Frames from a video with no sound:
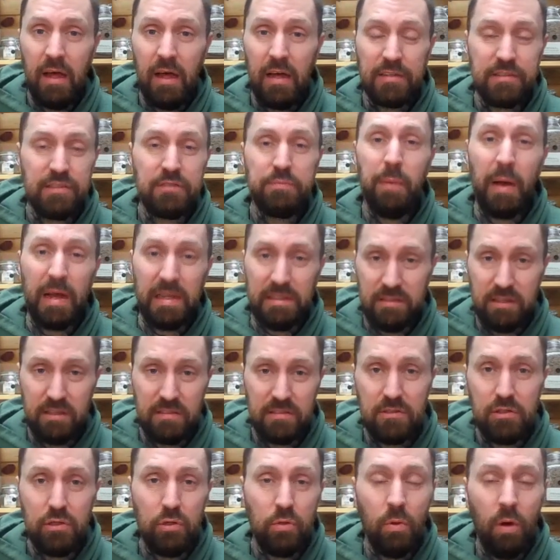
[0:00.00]

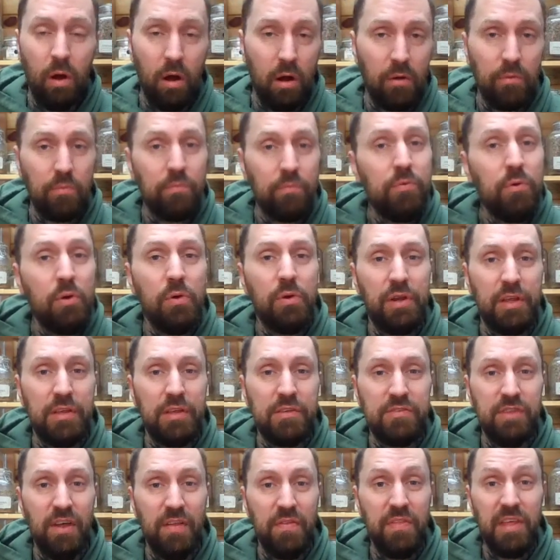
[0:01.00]
spices to our food
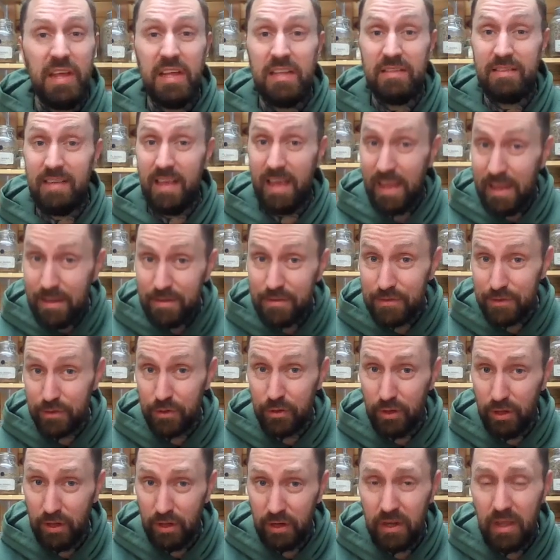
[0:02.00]
is that they taste
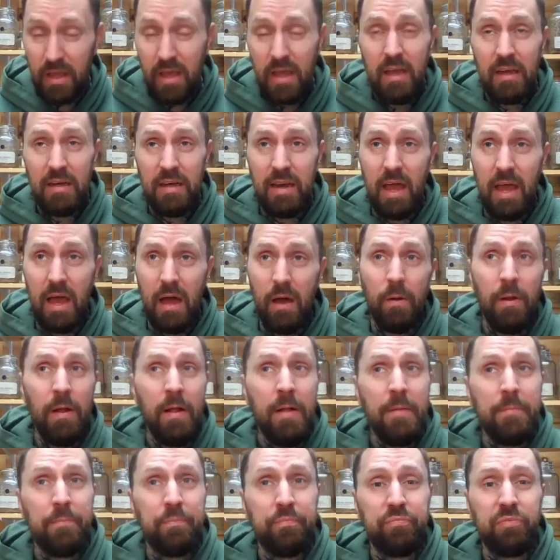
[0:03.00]
good. Now,
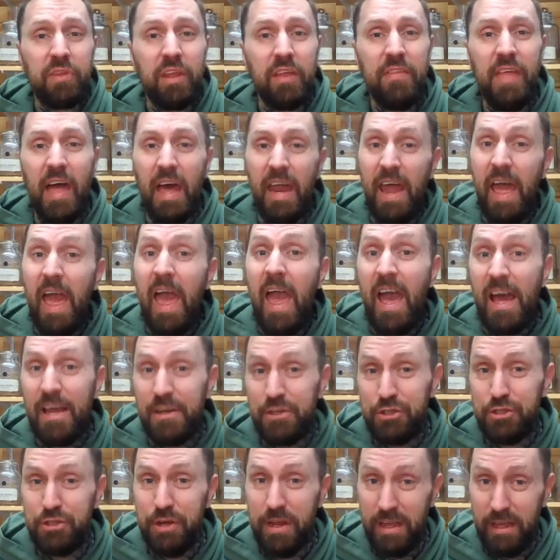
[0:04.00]
that
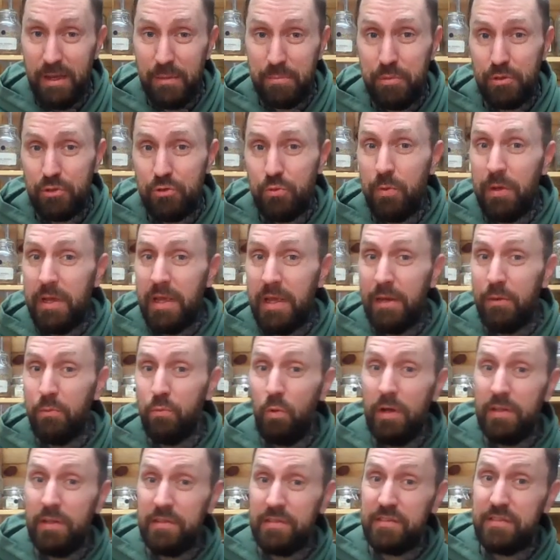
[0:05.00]
handshake between
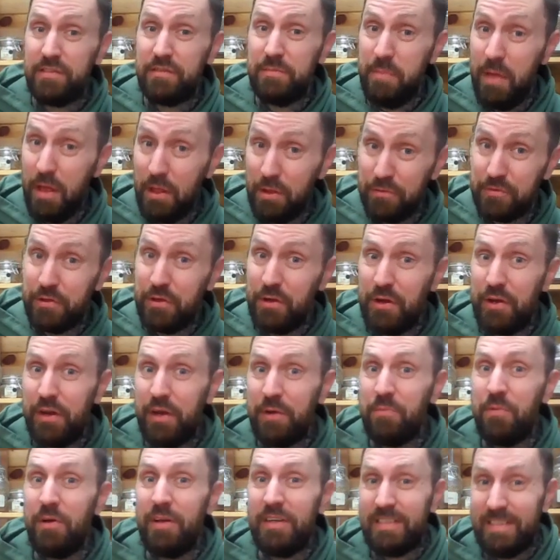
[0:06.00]
what smells good
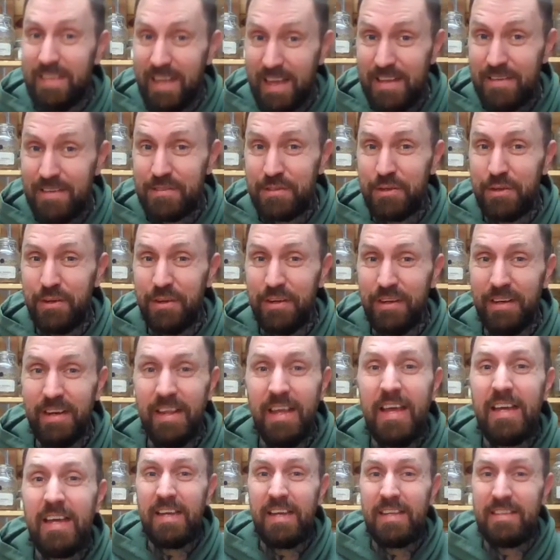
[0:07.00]
and what tastes good
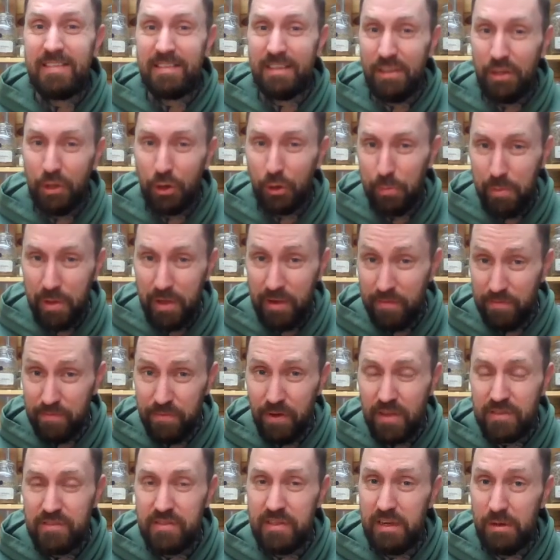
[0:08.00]
gets a little bit
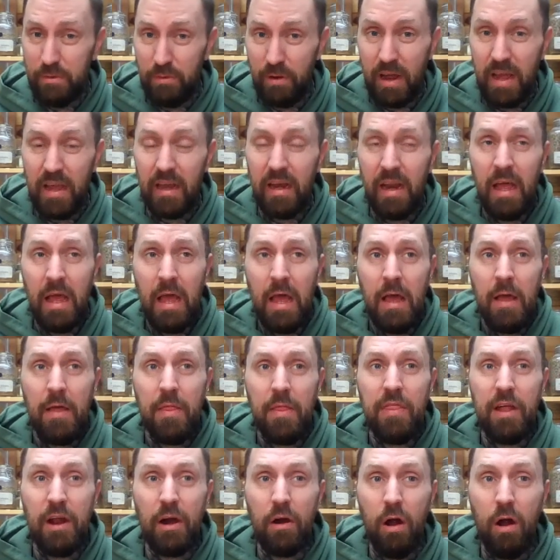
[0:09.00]
fuzzy, right?
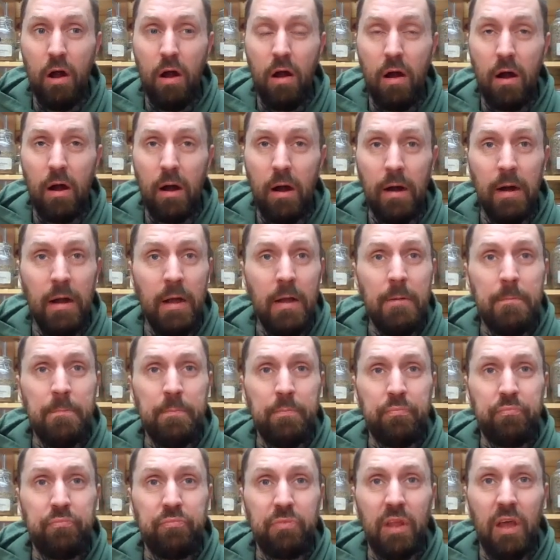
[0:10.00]
There are
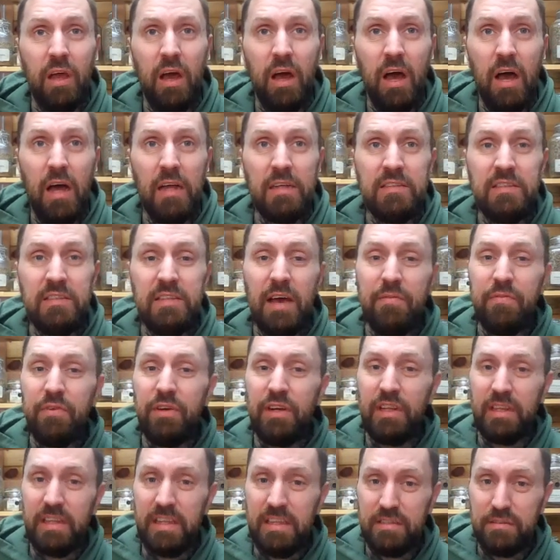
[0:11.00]

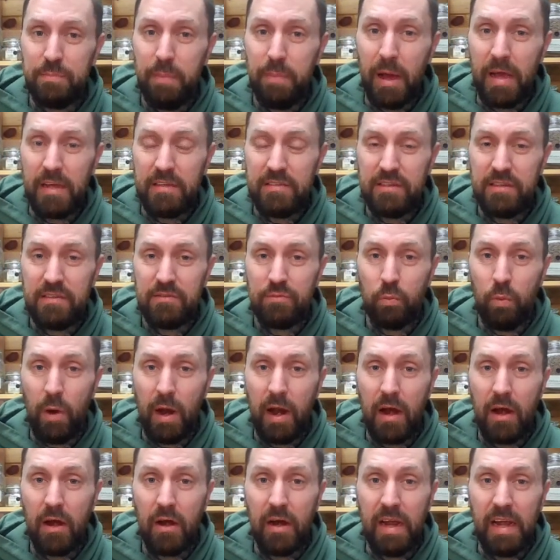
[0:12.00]
definitely spices
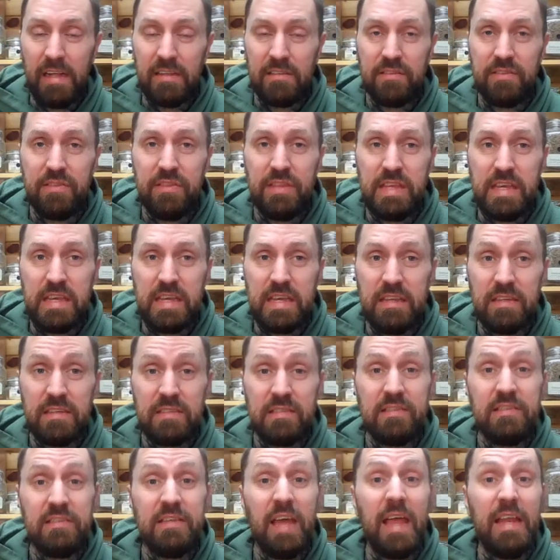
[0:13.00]
where it's the
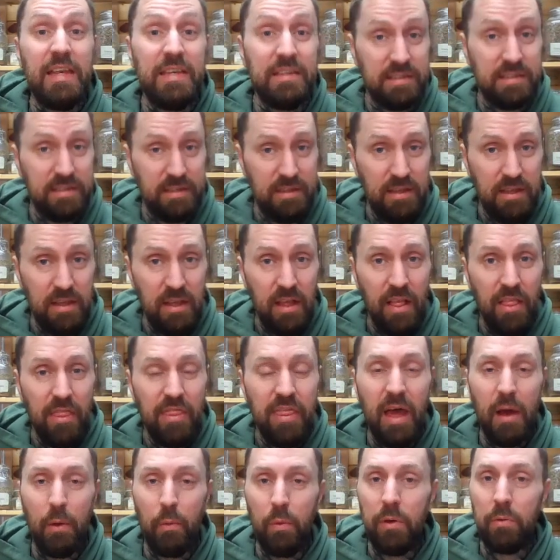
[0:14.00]
scent
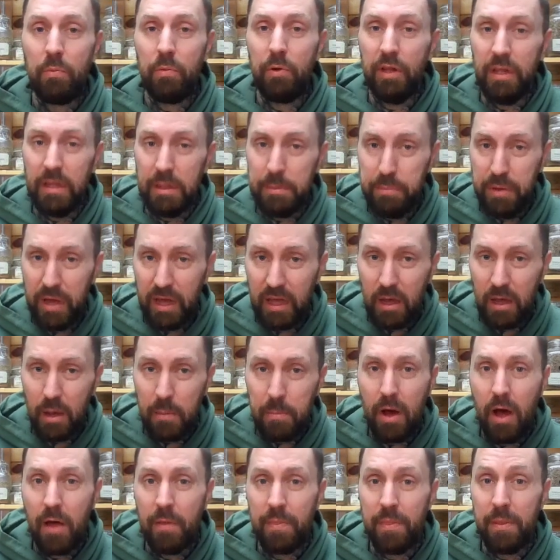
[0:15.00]
that we really pick
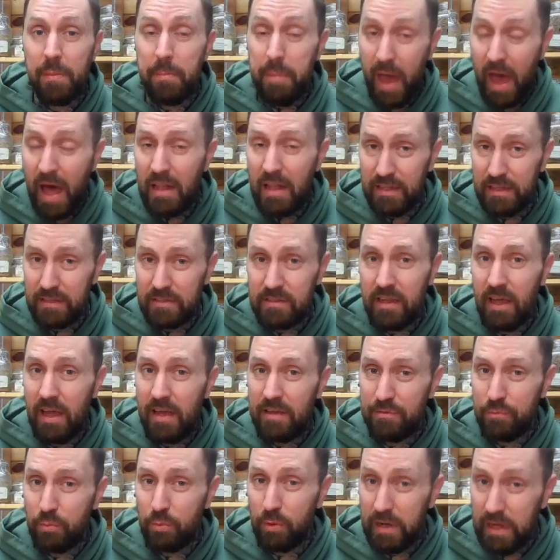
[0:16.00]
up on the palate
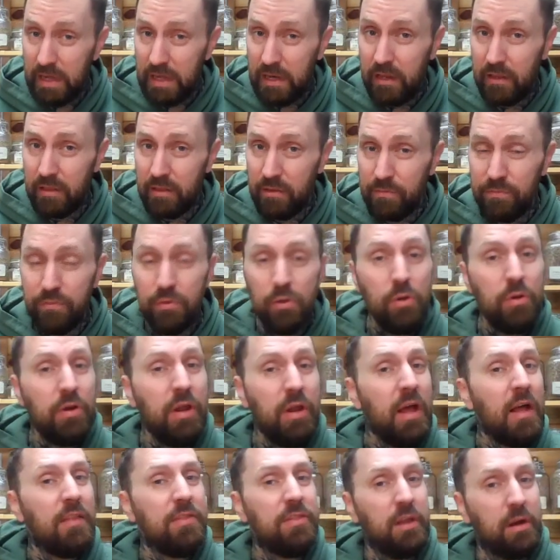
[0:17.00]
as we're eating the
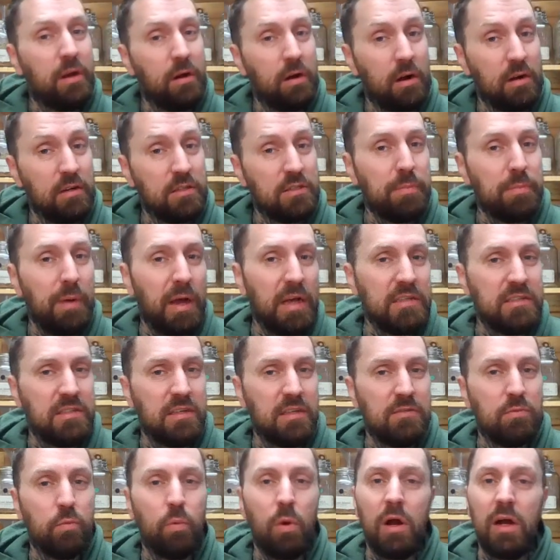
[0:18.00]
food. There are
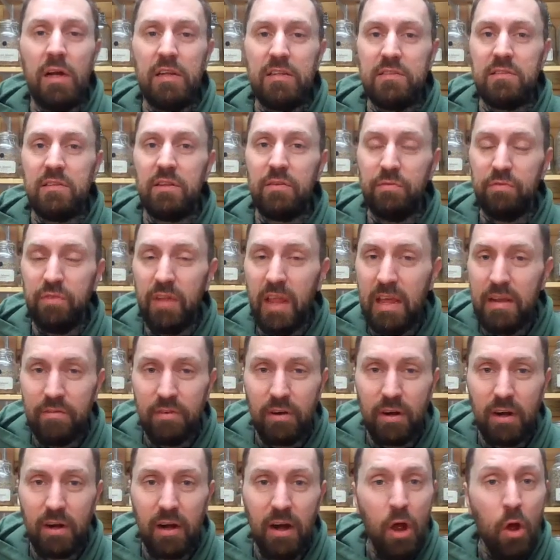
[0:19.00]
spices where it's the
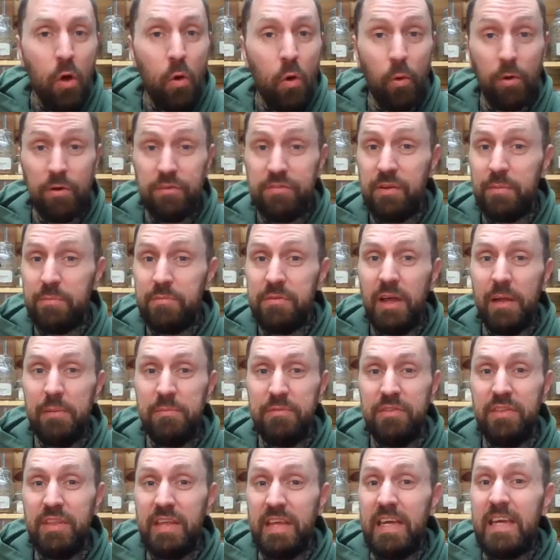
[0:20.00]
flavor or
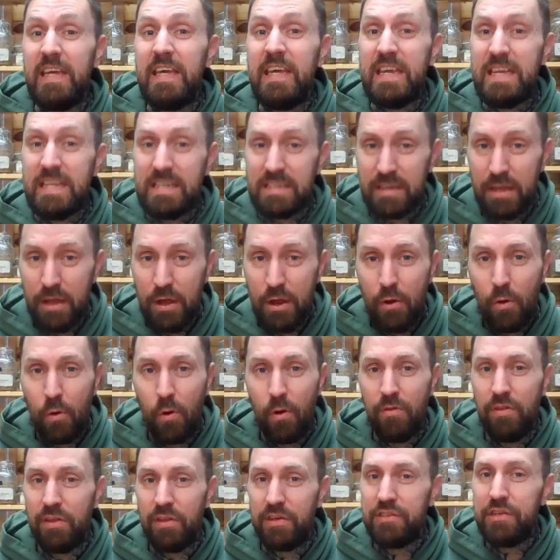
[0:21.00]
sometimes the heat
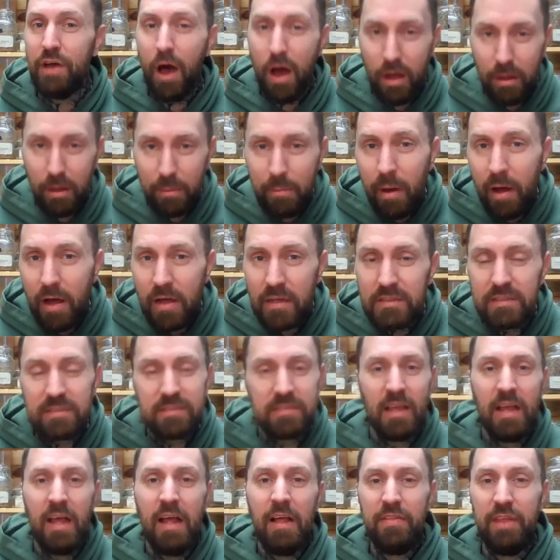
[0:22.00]
or the tongue
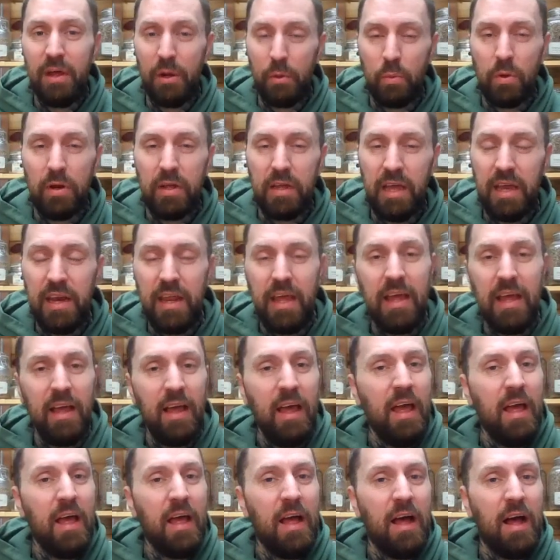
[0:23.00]
buzz that we're
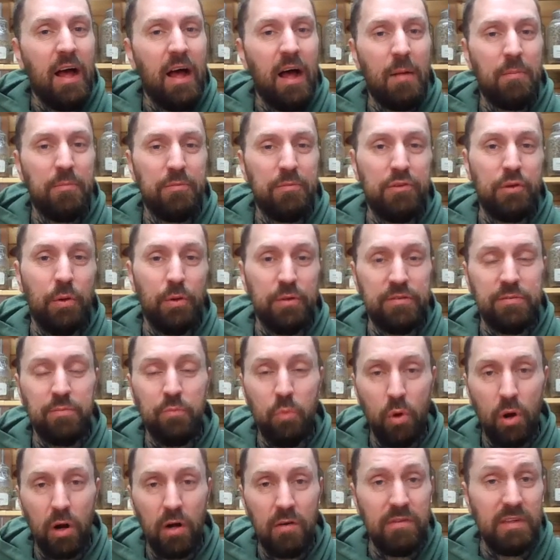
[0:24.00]
getting. So it's
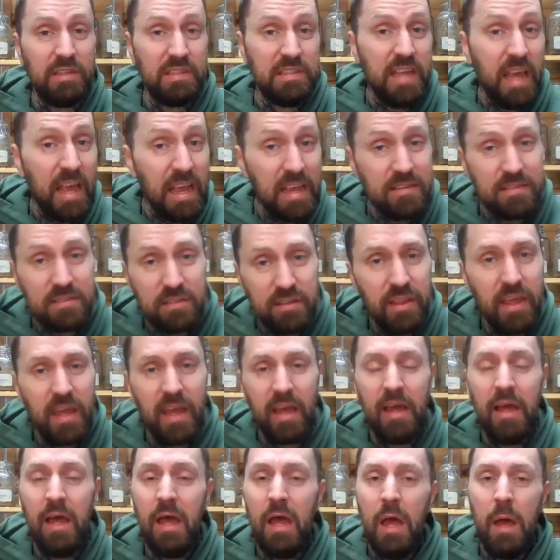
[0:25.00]
more of a taste
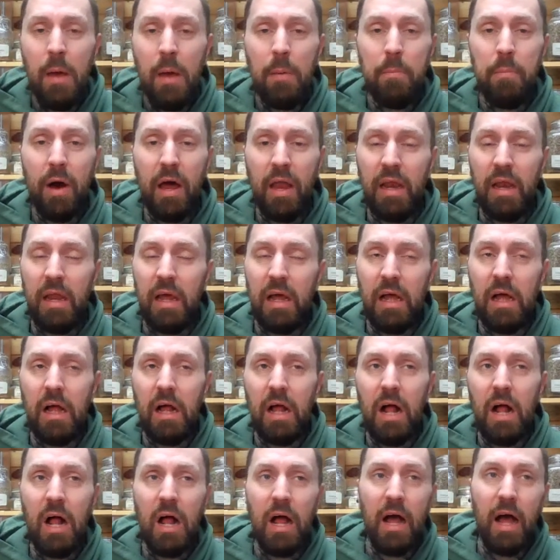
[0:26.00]
thing, but
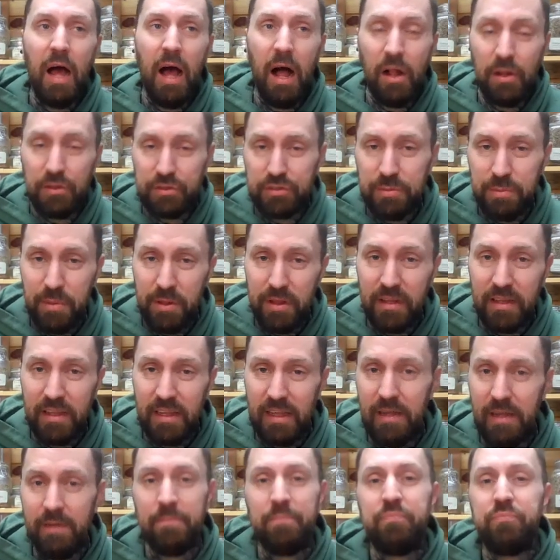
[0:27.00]

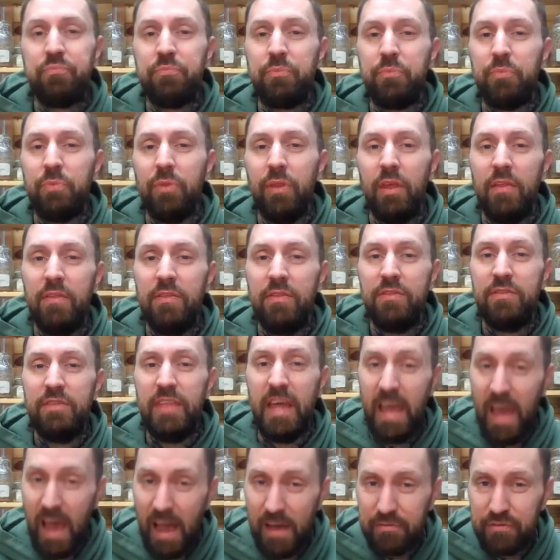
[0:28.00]
ultimately
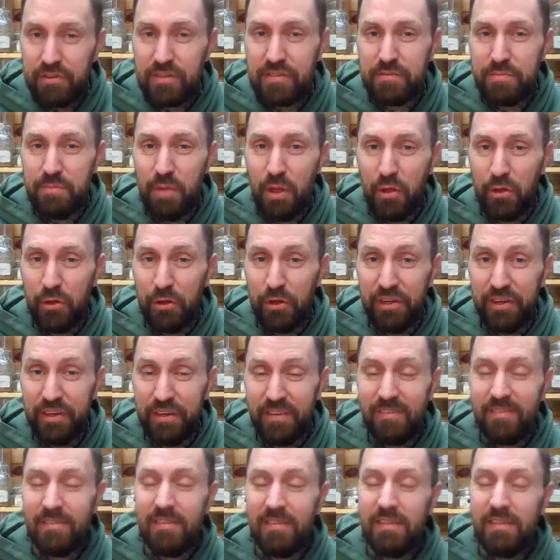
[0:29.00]
they have to smell good